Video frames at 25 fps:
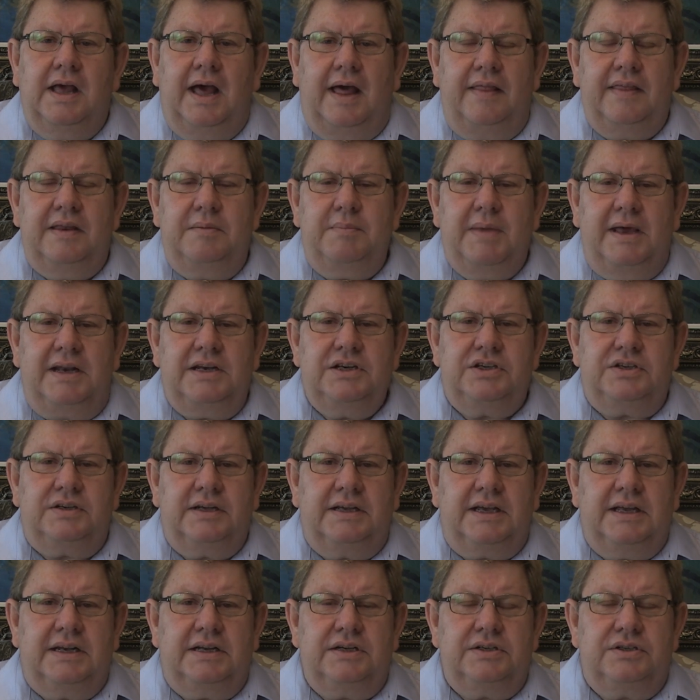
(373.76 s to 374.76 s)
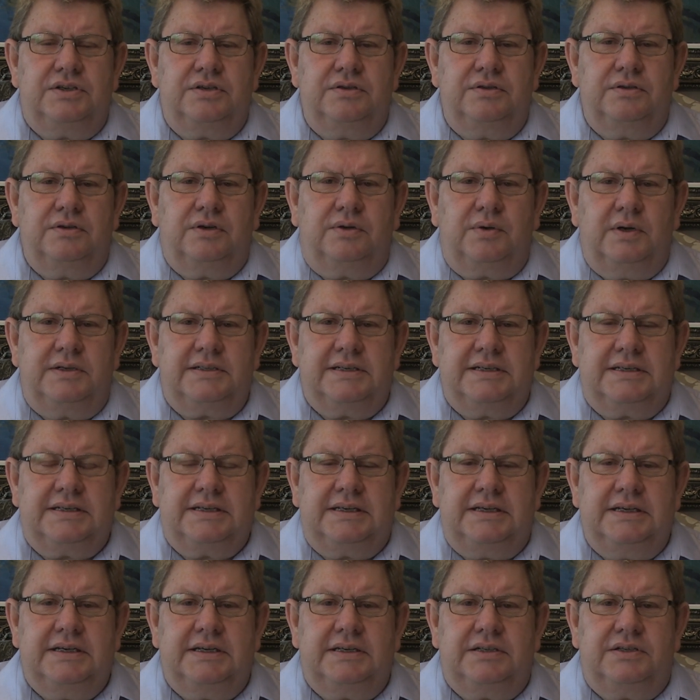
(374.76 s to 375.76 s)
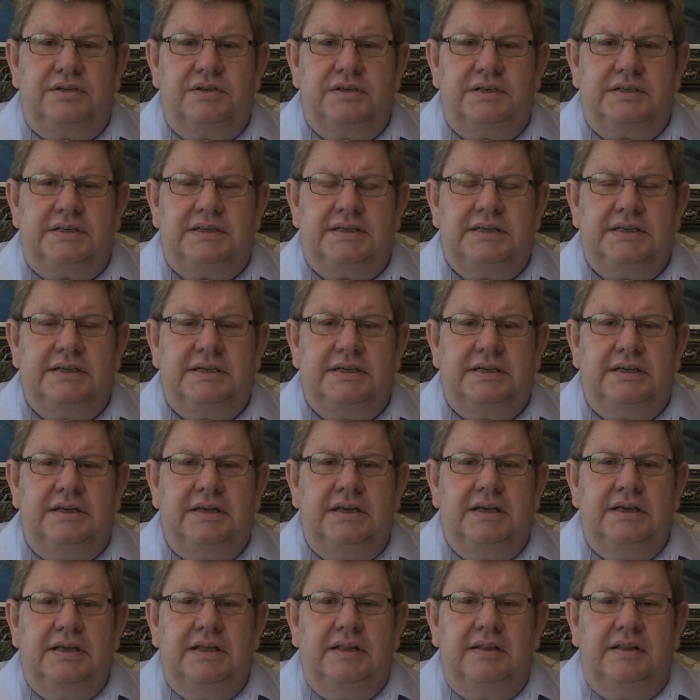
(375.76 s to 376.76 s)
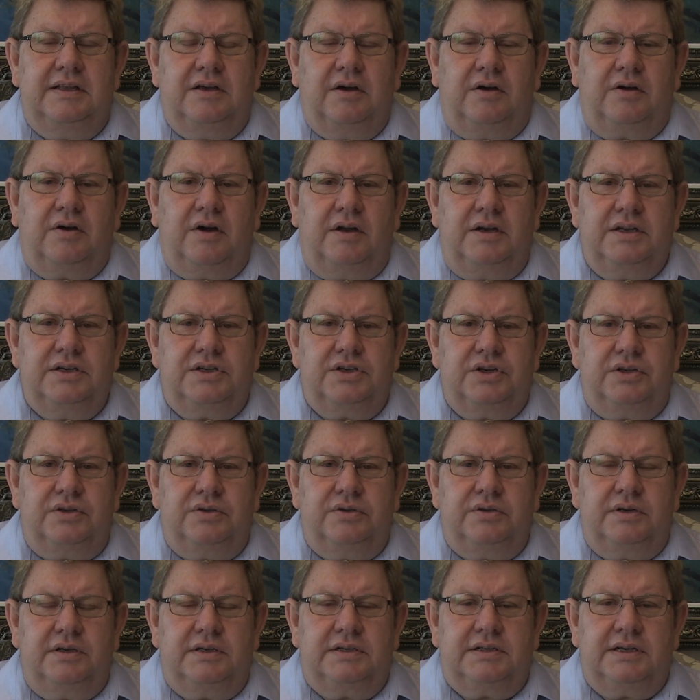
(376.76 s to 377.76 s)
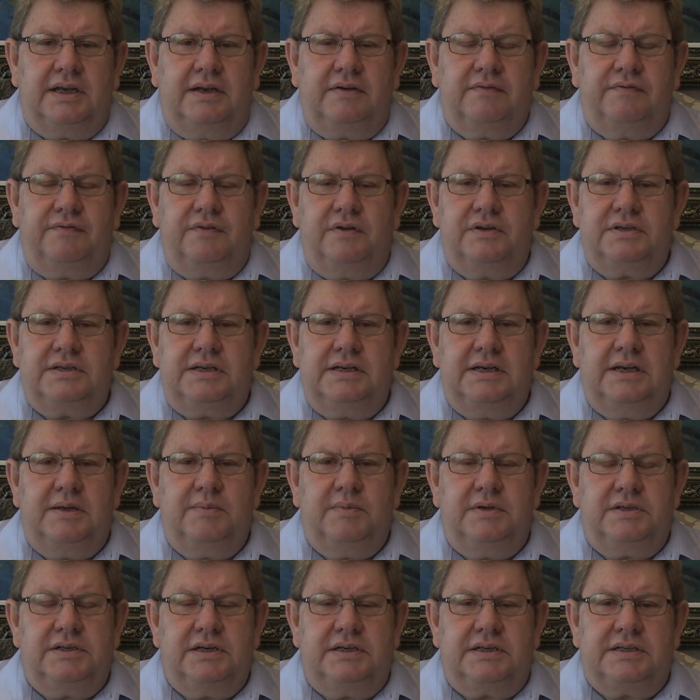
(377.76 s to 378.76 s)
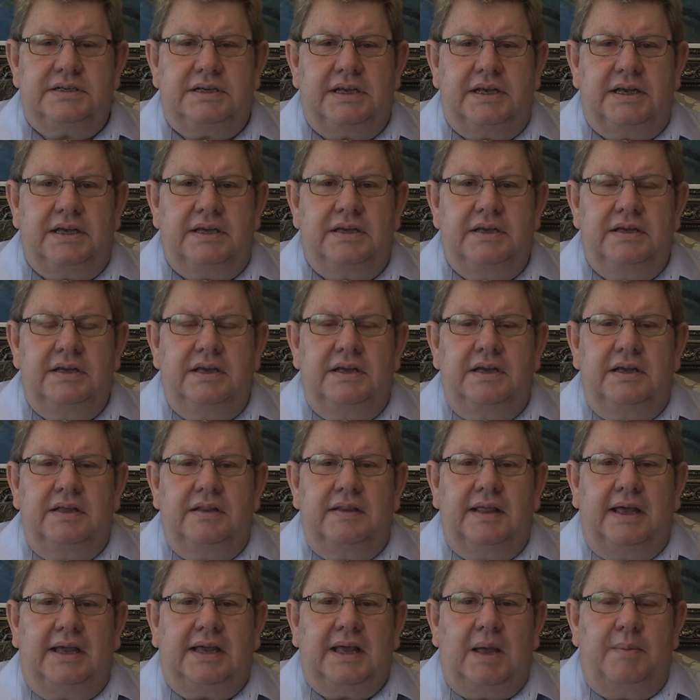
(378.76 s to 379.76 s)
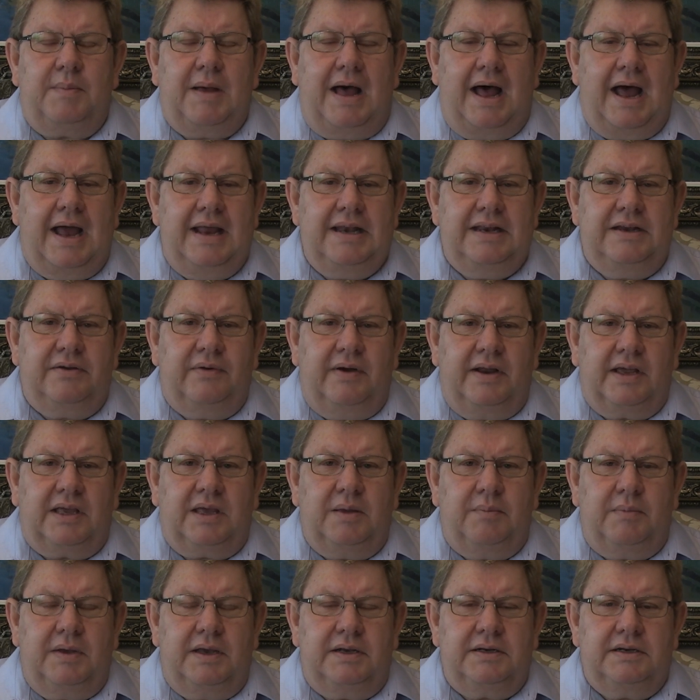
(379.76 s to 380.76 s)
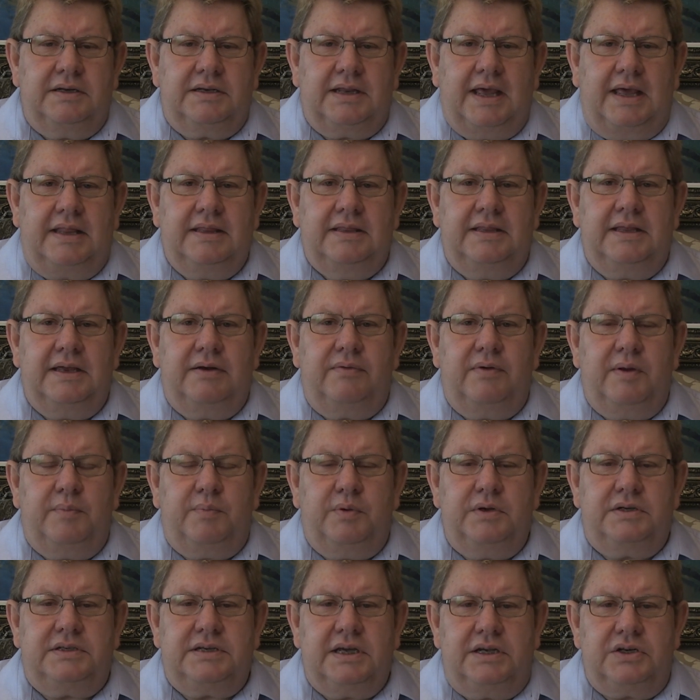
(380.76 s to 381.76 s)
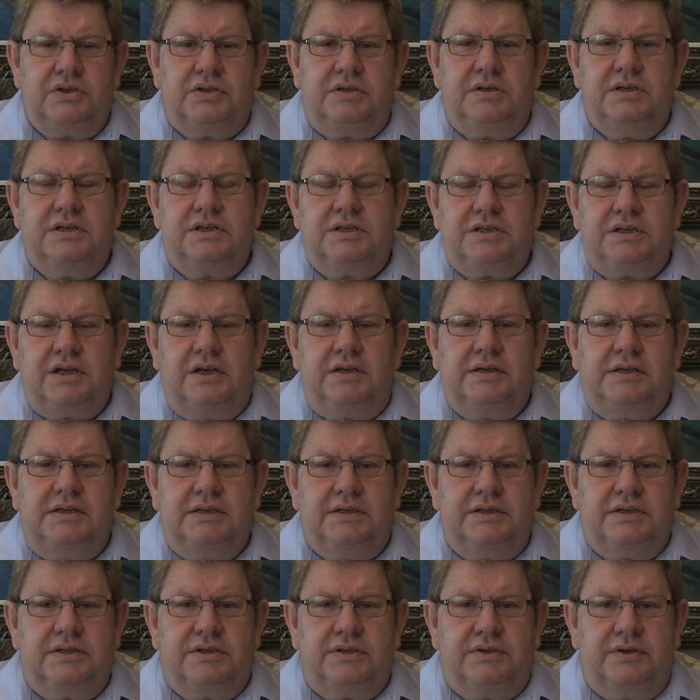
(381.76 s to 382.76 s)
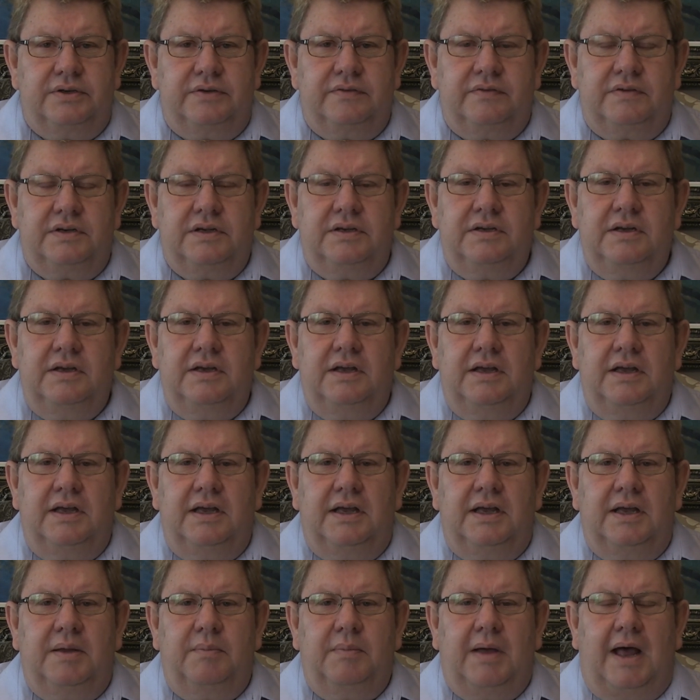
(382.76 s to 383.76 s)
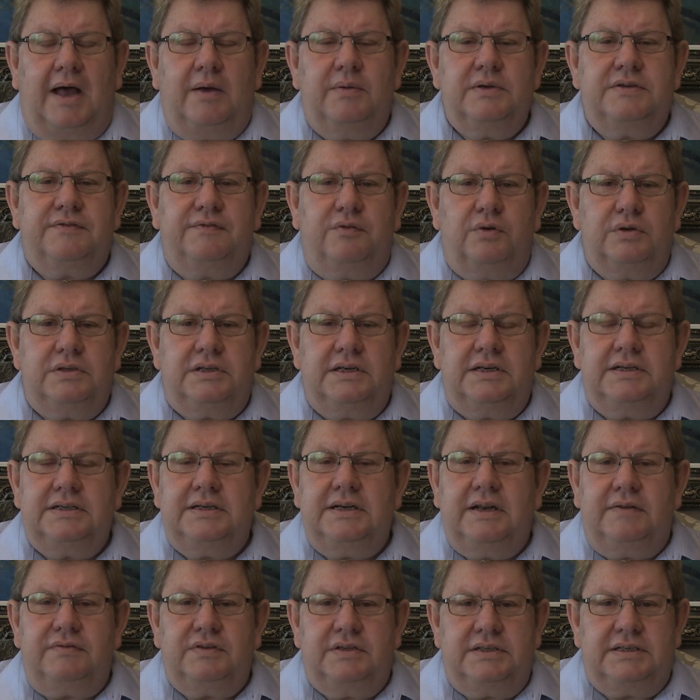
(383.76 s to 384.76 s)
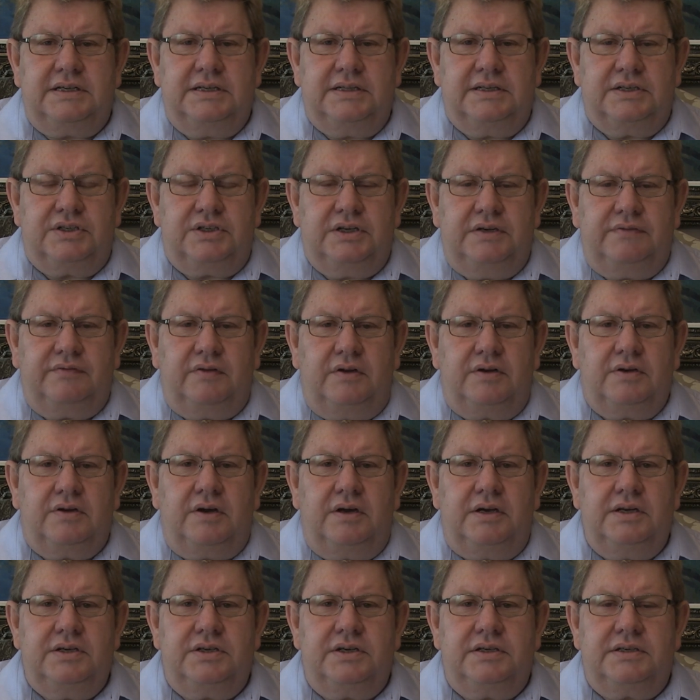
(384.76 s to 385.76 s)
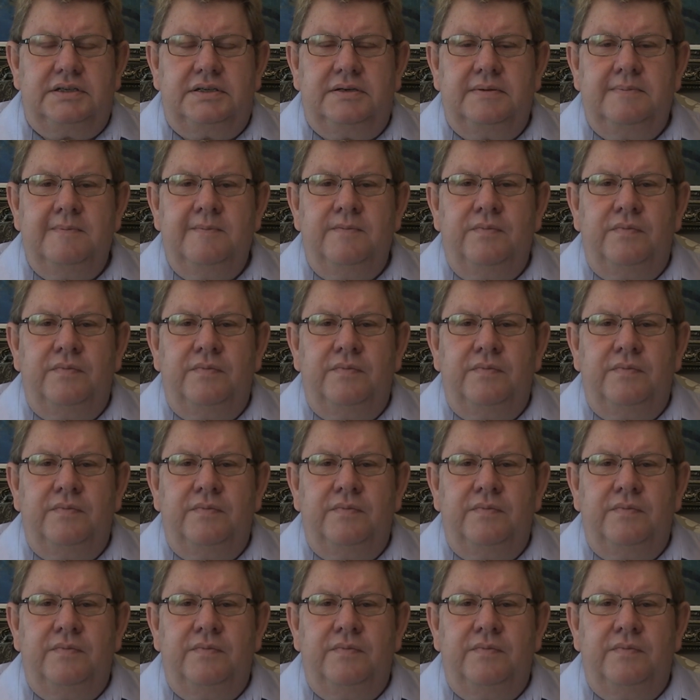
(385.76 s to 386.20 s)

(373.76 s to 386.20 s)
I then managed to get into Groote Schuur to see the oncology unit. And firstly, let me just say, they come highly recommended and their reputation is totally deserved. I was fortunate enough to see the chief oncologist.